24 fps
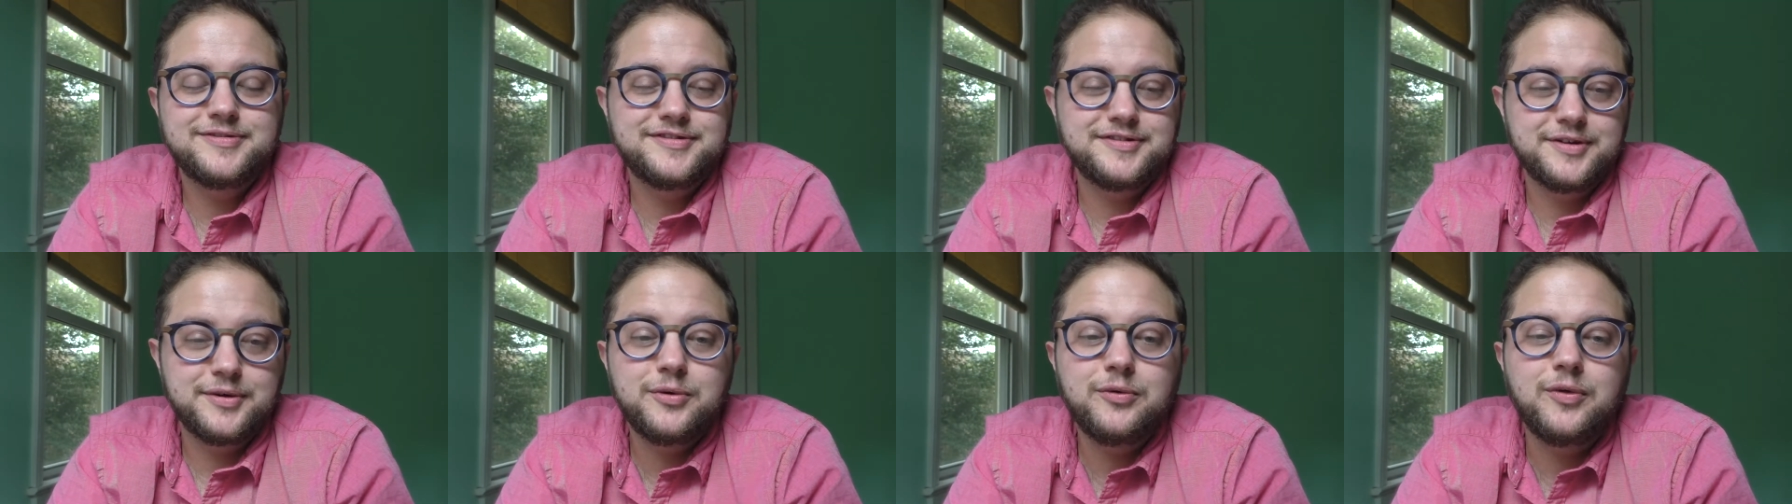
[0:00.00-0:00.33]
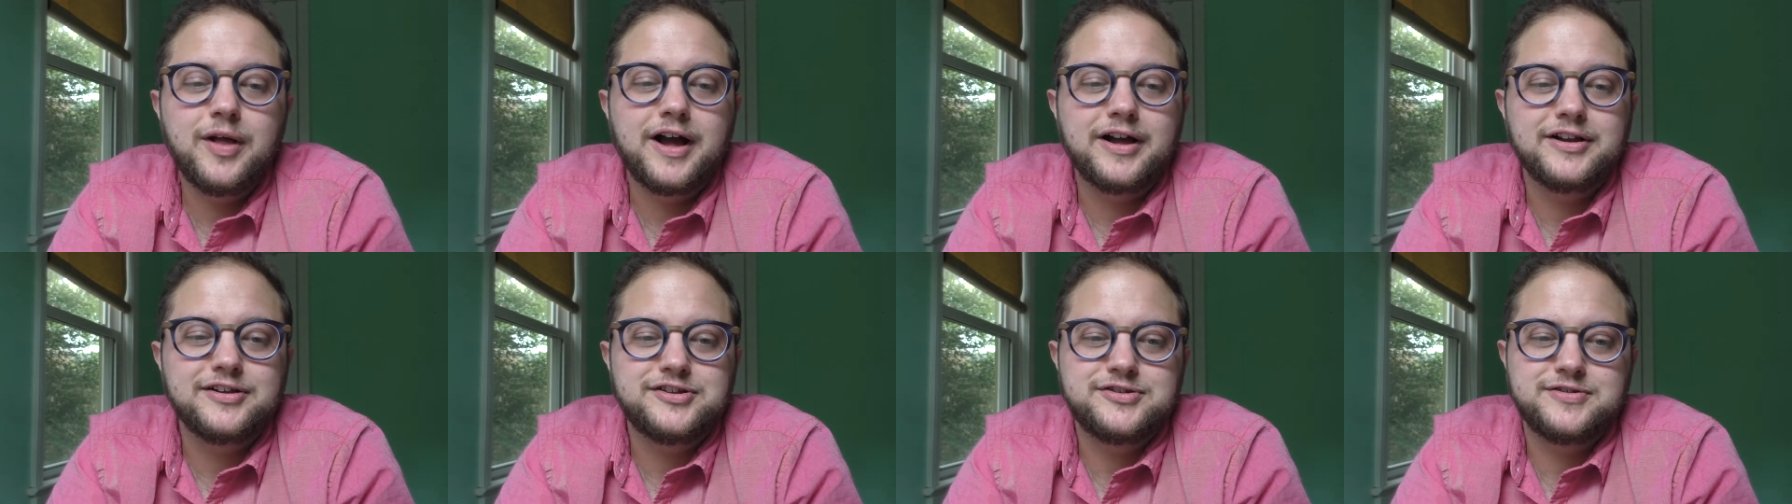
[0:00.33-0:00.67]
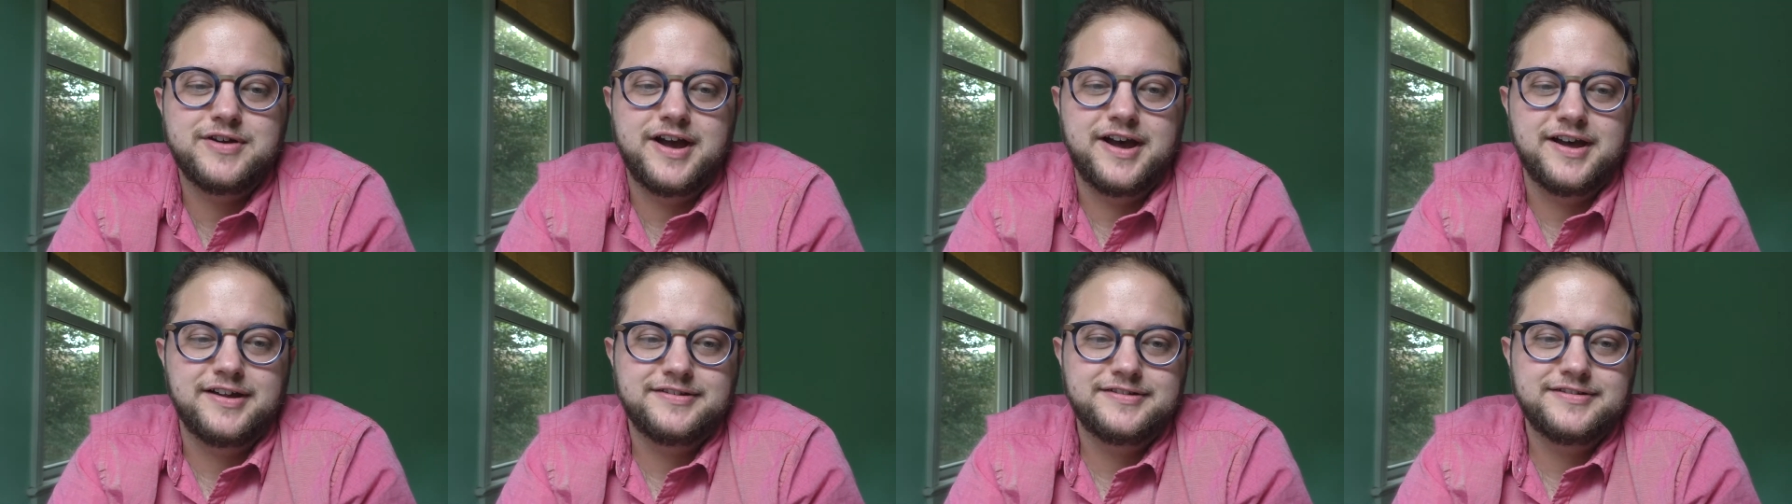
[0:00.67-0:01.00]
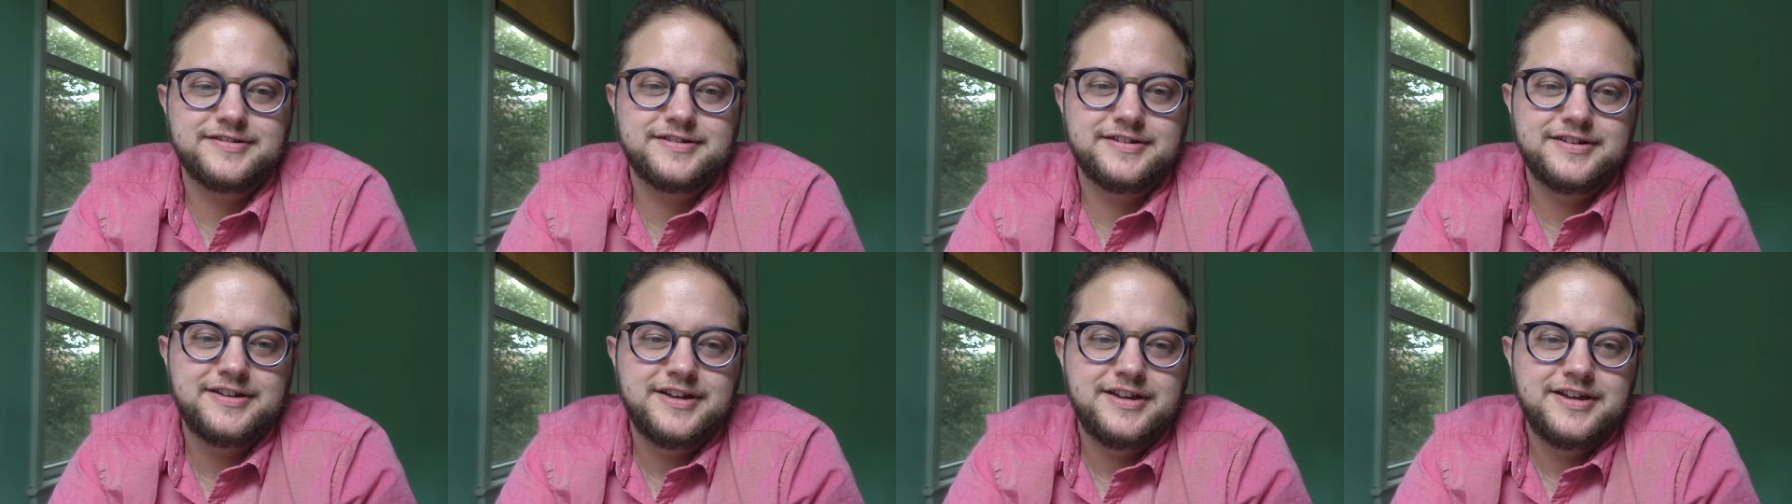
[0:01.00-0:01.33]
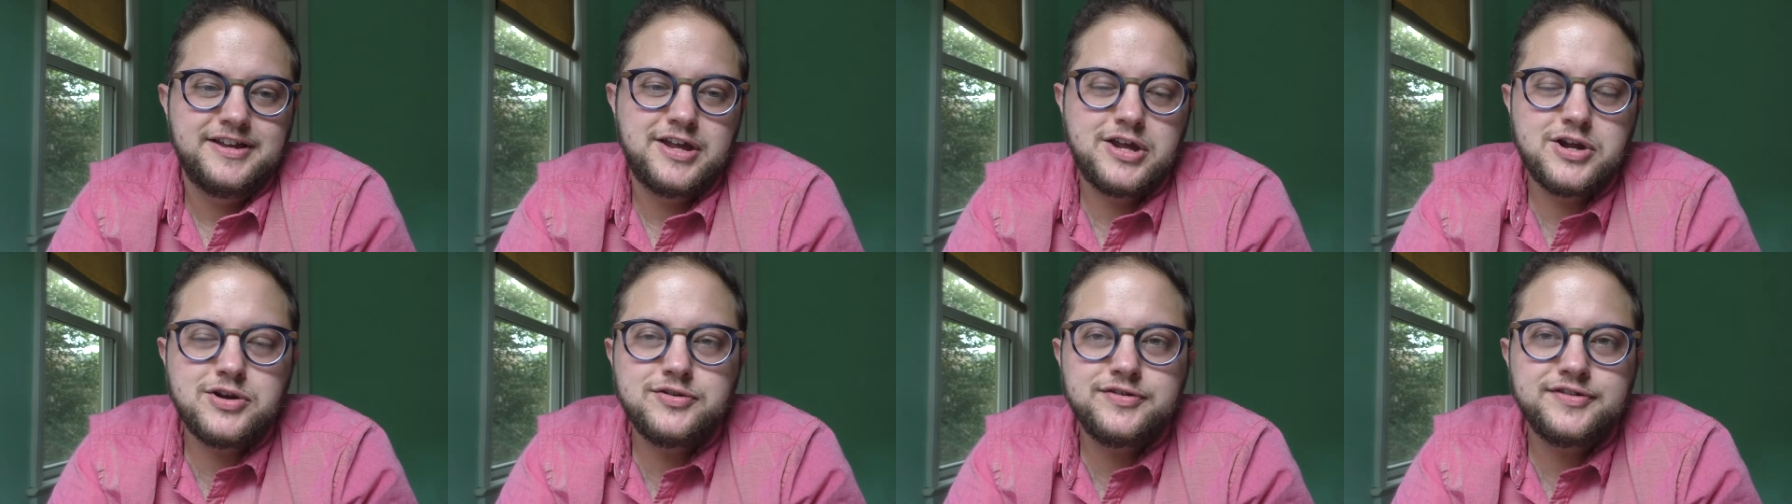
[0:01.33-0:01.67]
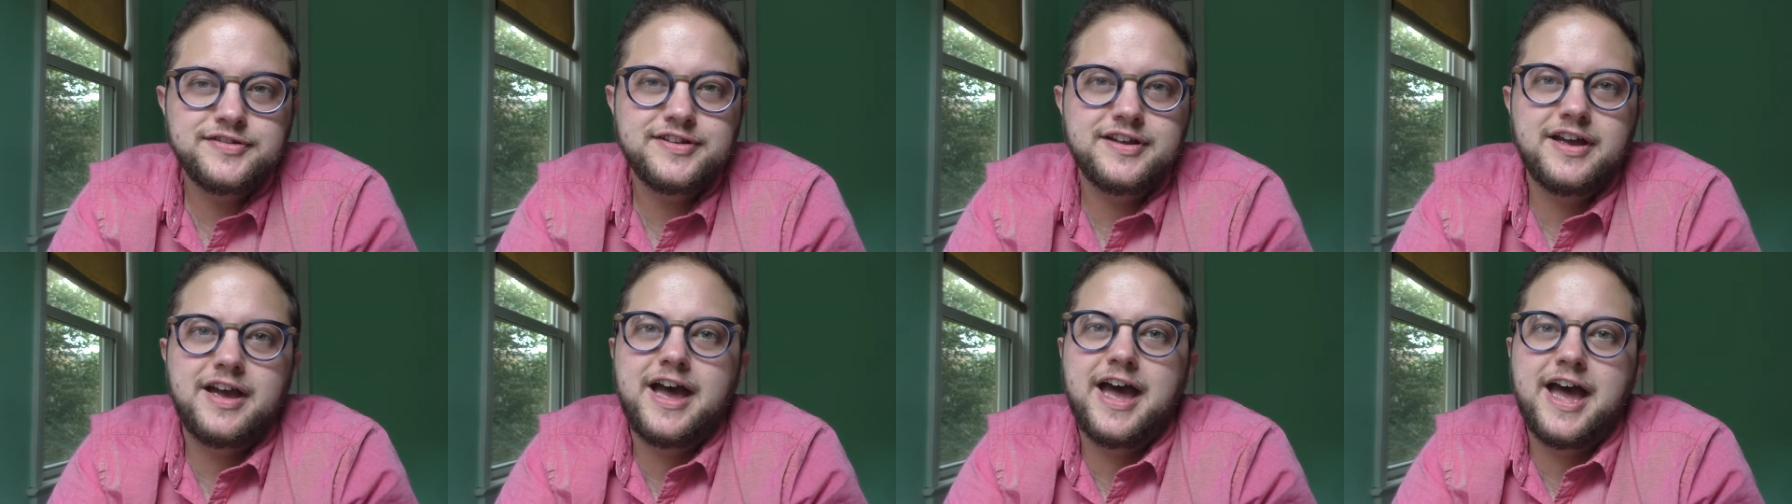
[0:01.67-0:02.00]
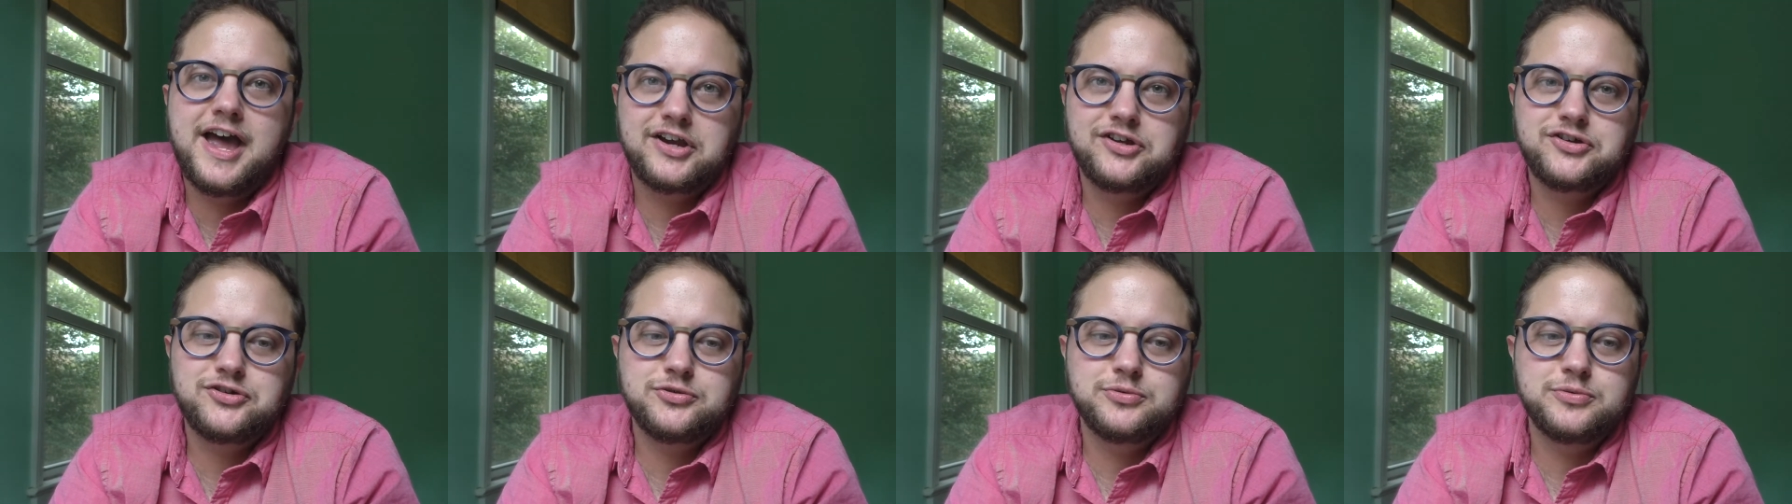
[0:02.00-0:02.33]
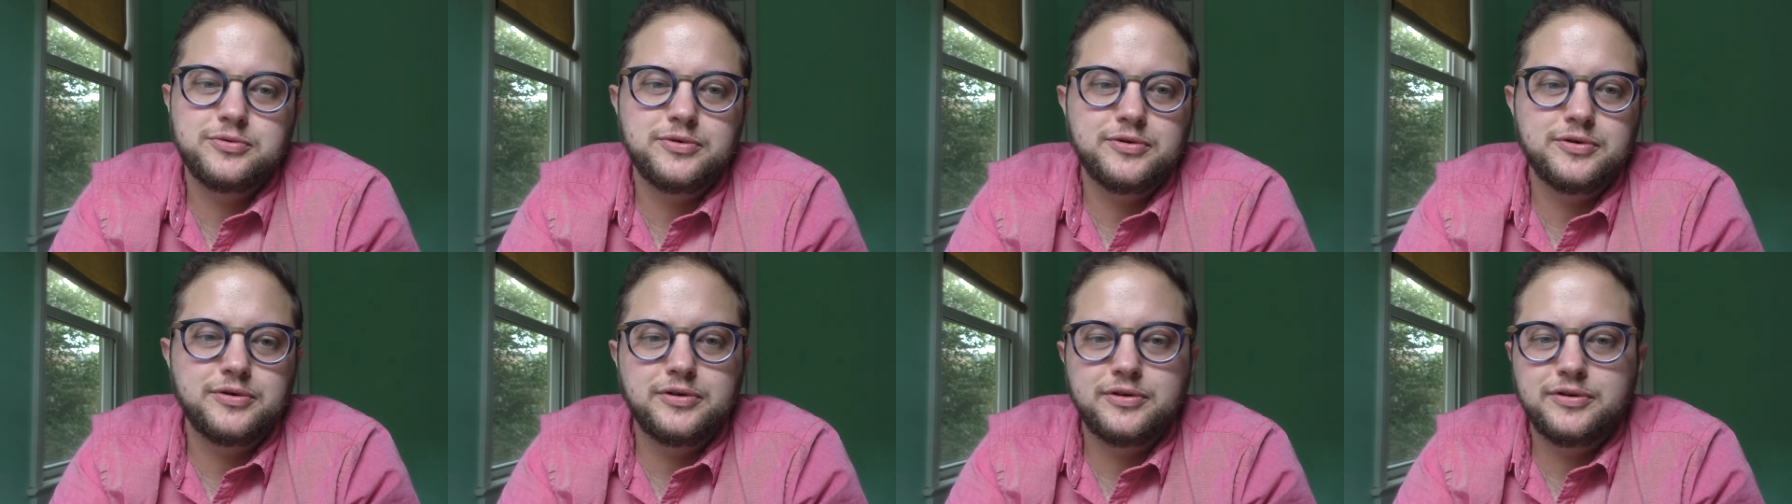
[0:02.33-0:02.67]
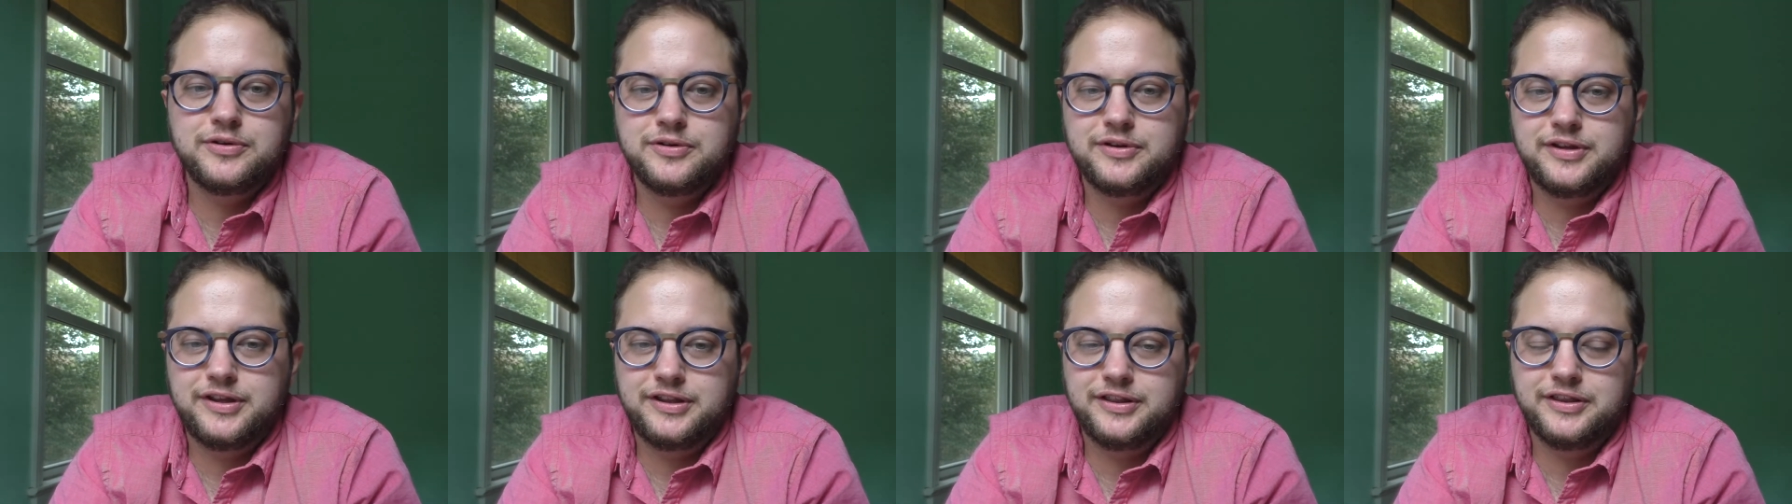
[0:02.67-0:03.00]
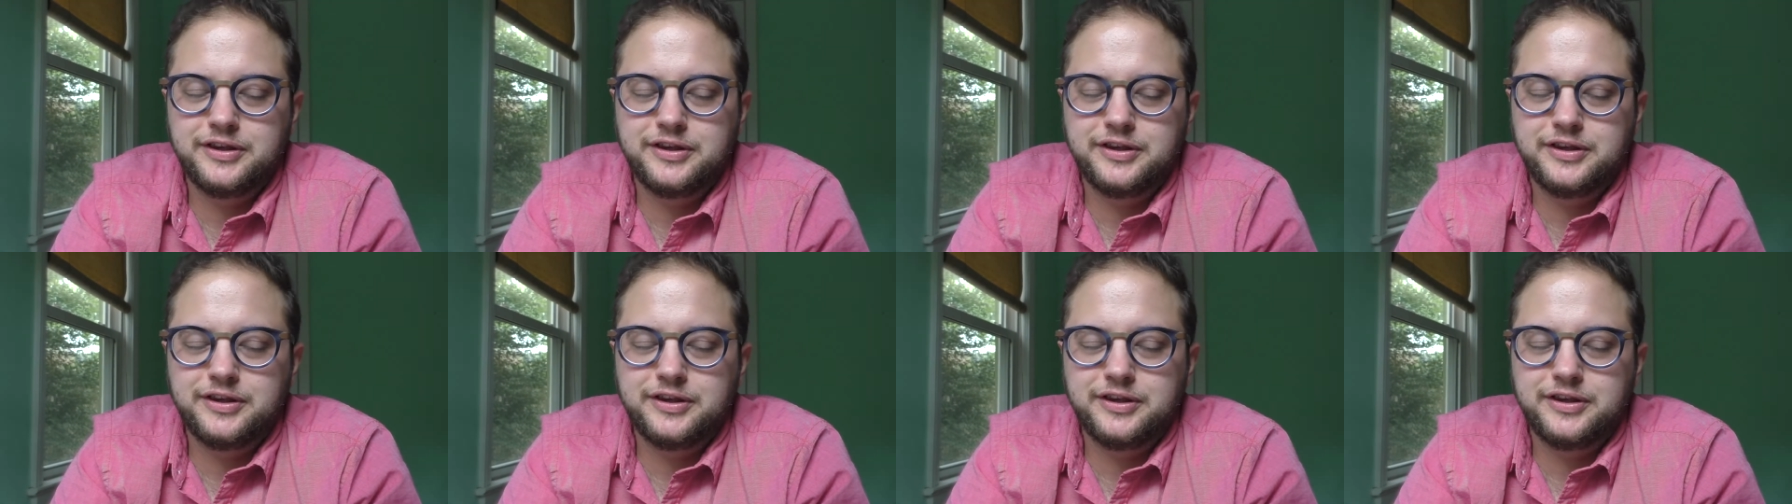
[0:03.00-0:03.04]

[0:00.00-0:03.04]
so glad you asked. Here's the actual